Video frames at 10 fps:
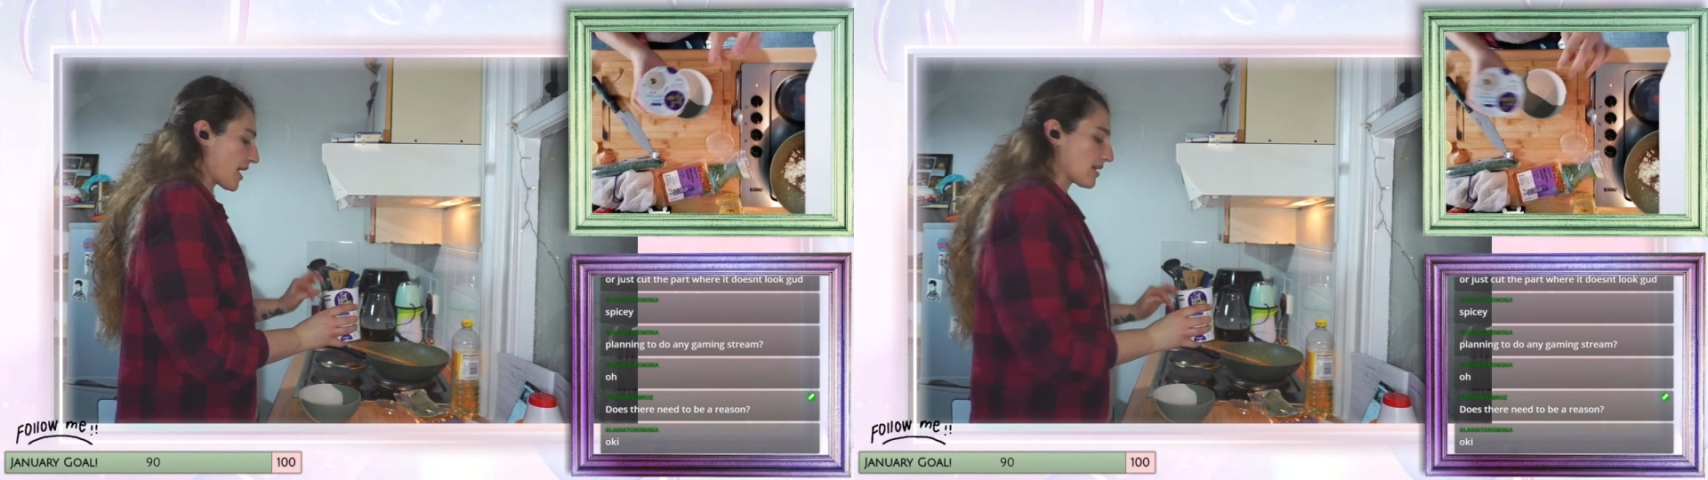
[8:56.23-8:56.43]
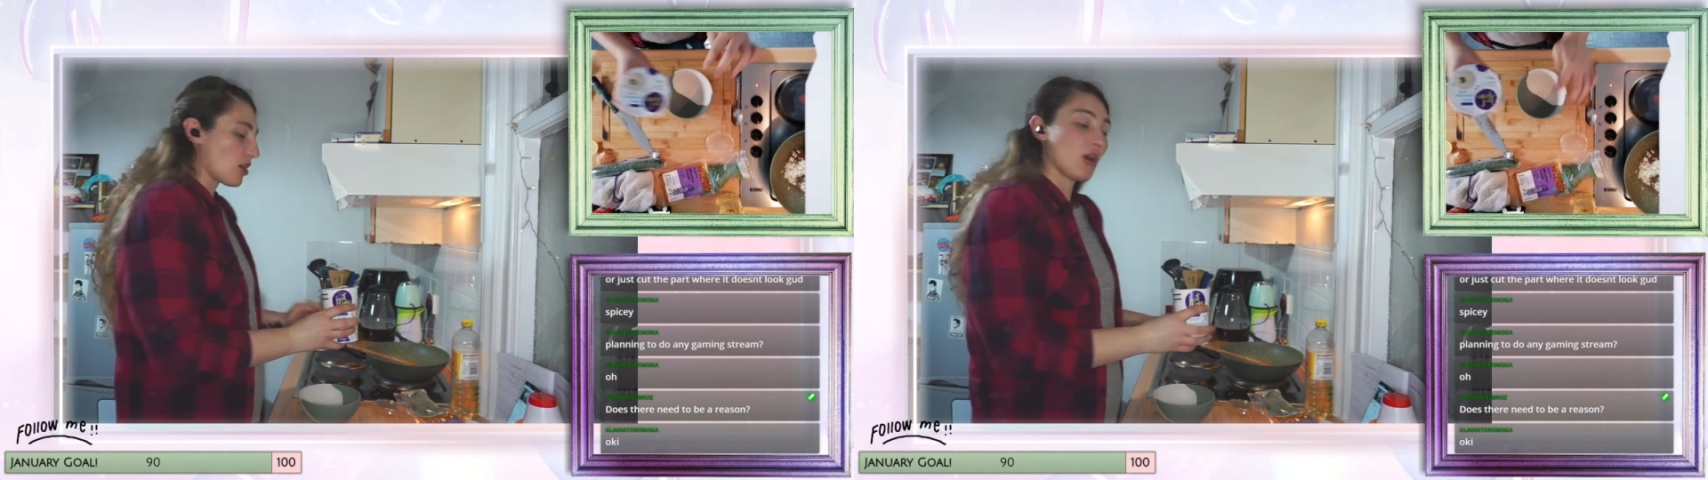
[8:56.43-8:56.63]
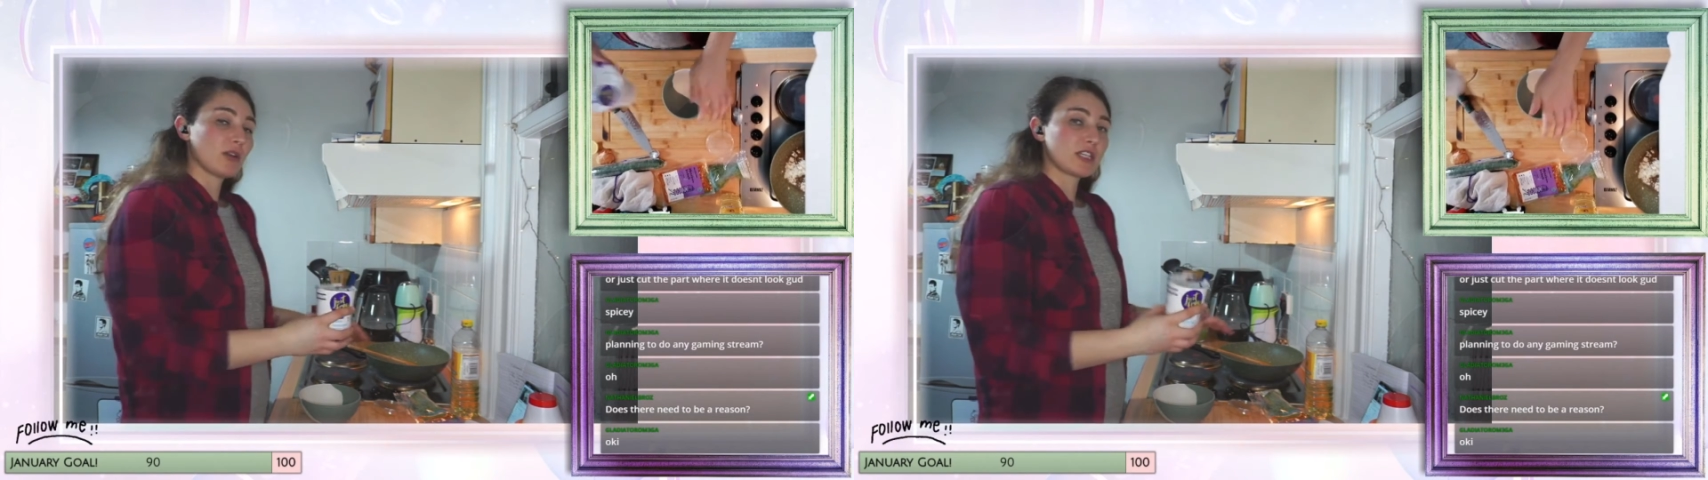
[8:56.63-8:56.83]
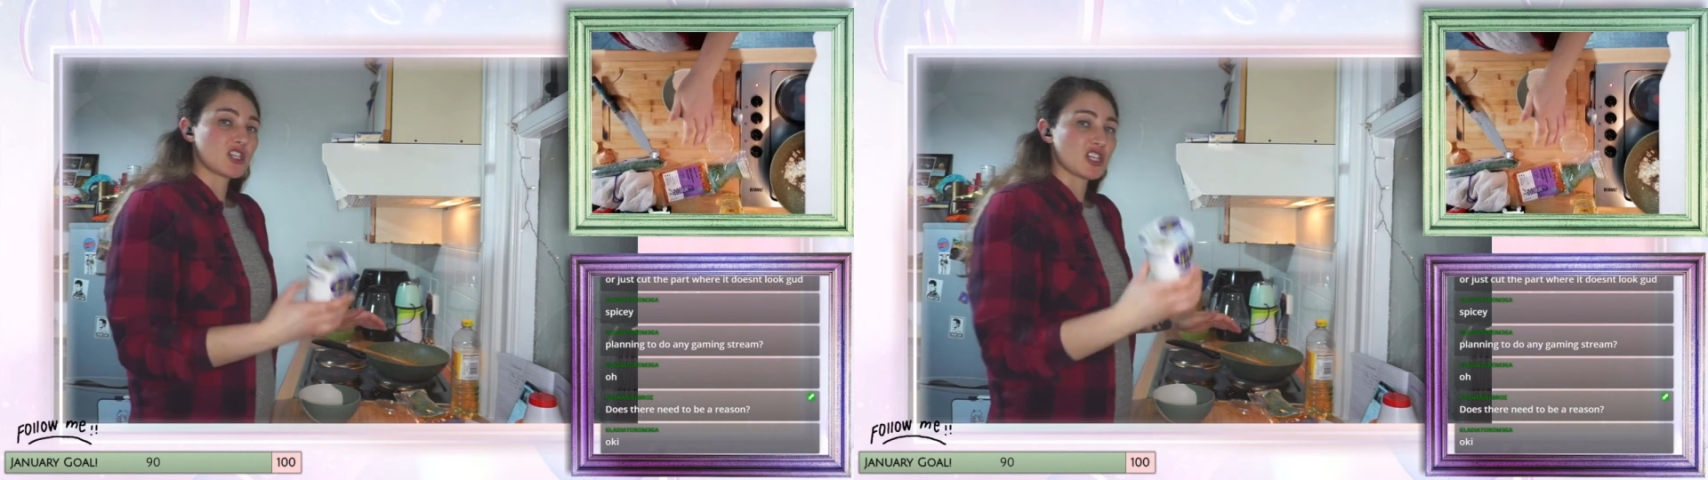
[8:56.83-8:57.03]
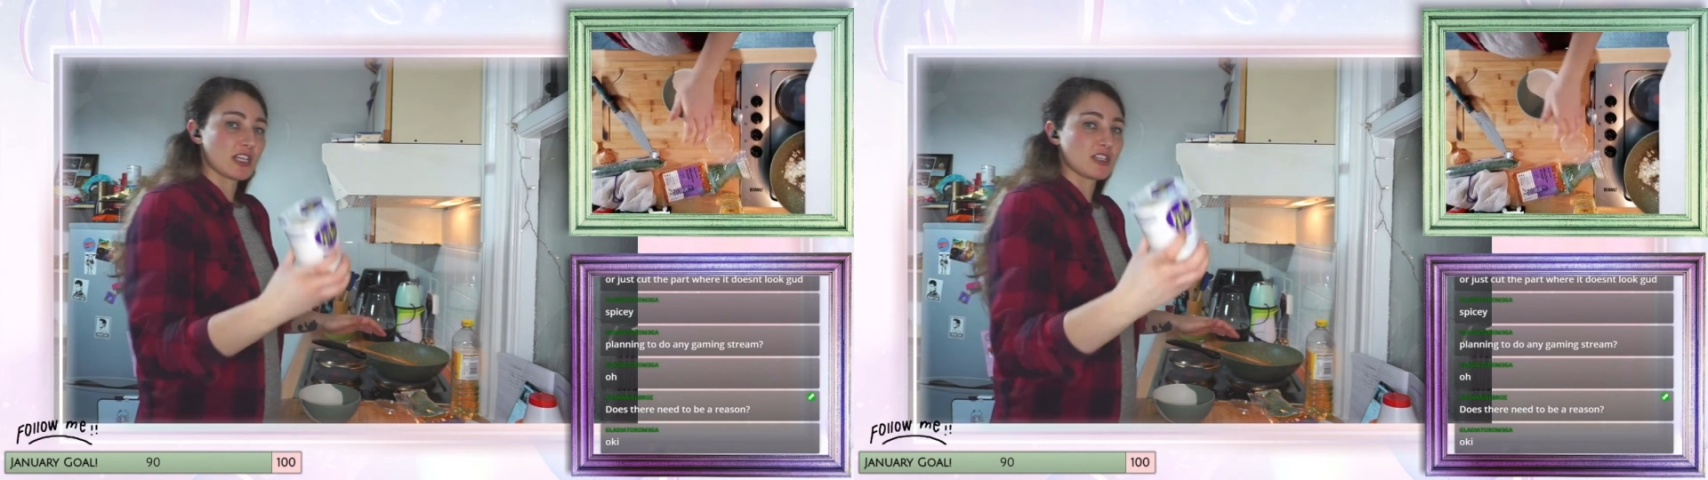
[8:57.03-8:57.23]
called
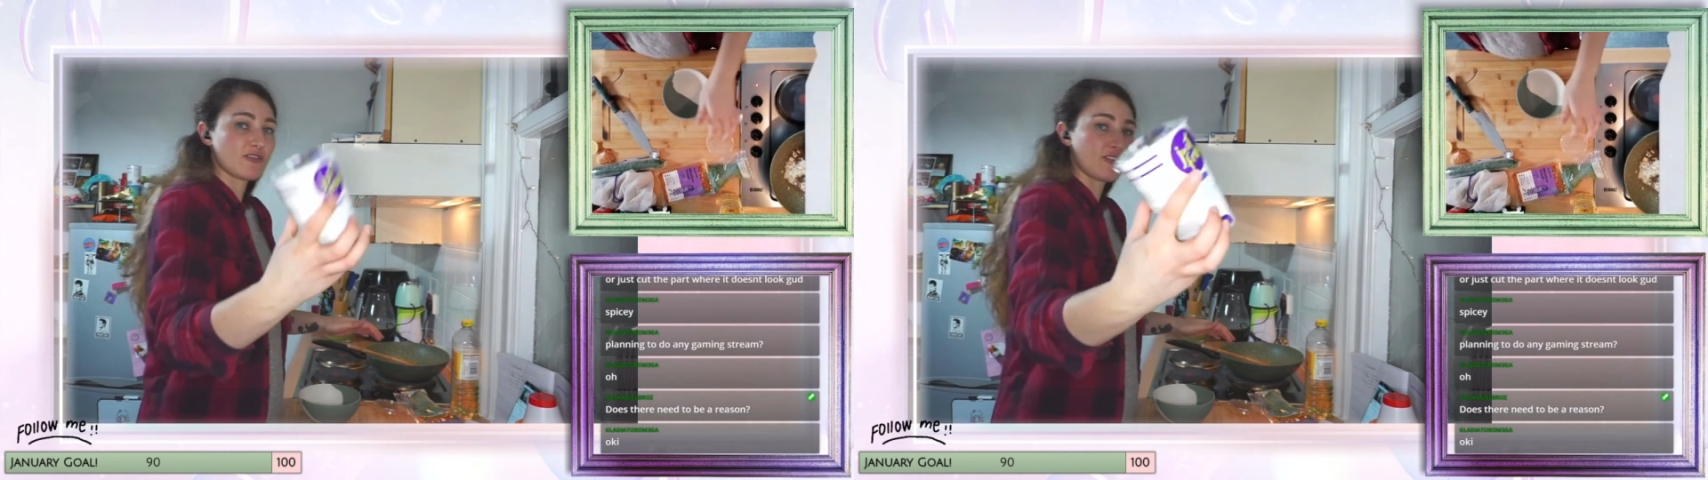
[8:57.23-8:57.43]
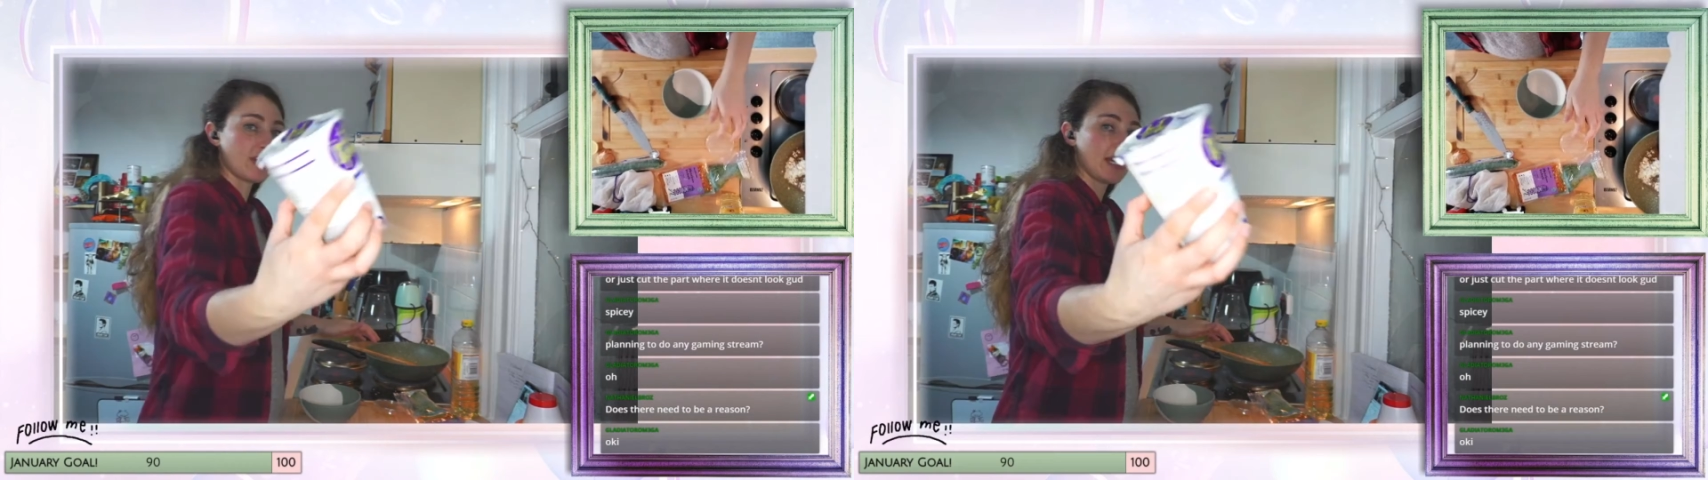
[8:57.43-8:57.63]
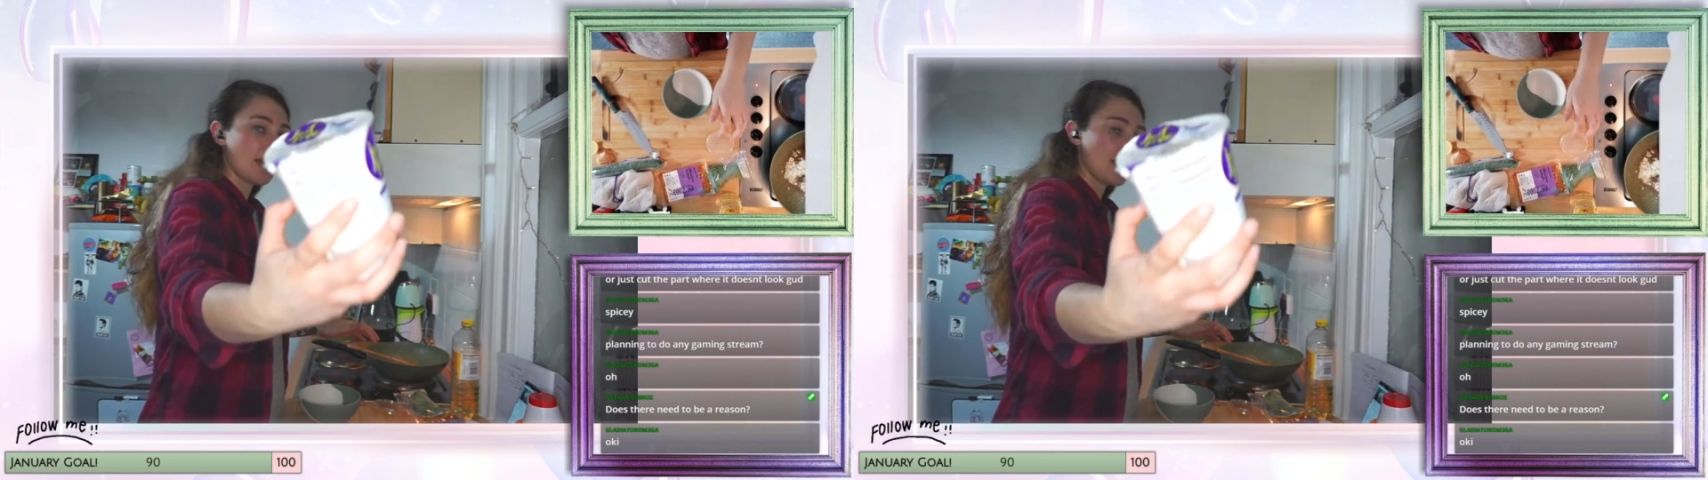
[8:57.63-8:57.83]
Just Free,